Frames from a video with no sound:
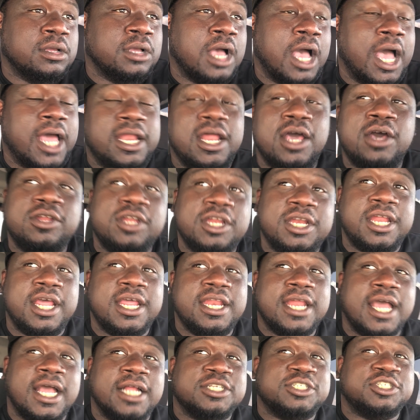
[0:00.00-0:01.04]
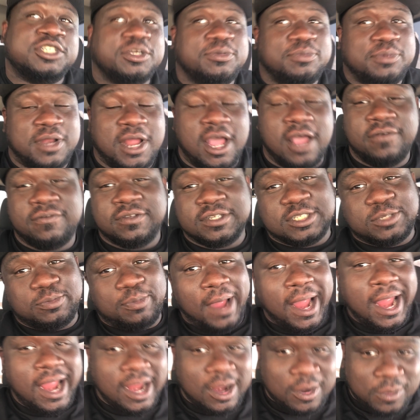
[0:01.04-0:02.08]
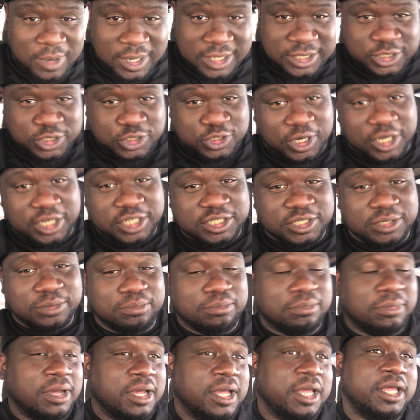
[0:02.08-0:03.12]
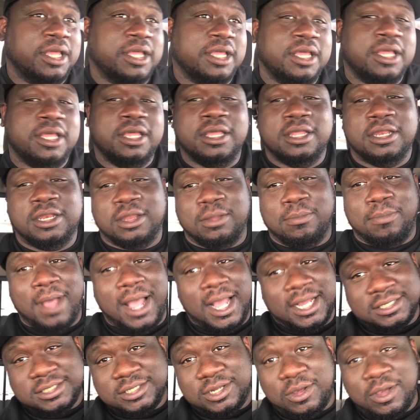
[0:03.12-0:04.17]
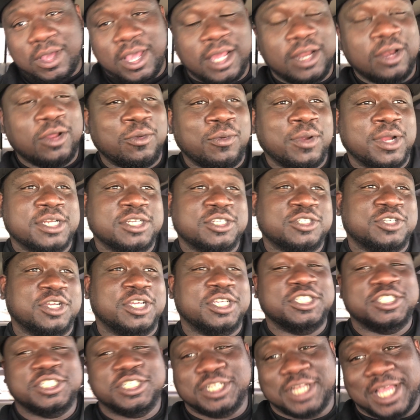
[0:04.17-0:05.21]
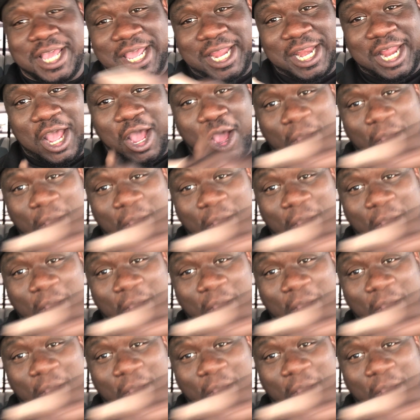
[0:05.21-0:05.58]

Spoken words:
I know that they're not tripping off expired registration, but the box don't have no registration at